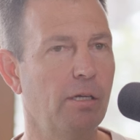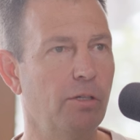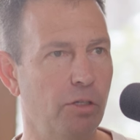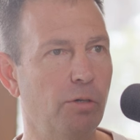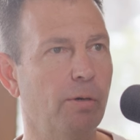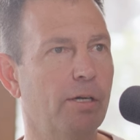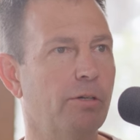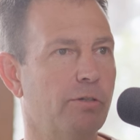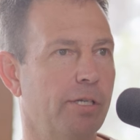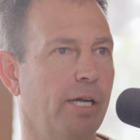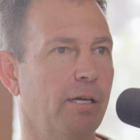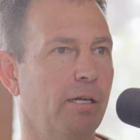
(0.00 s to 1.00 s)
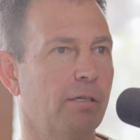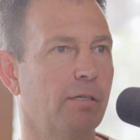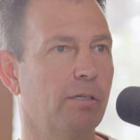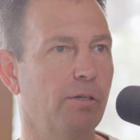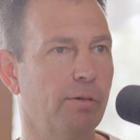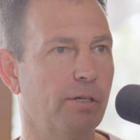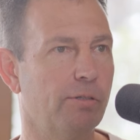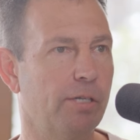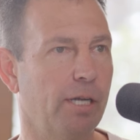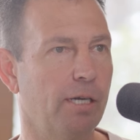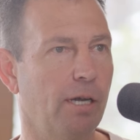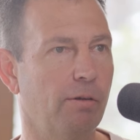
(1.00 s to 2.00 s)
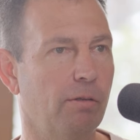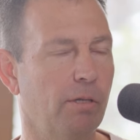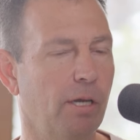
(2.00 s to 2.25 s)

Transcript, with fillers: you understand it you understand how,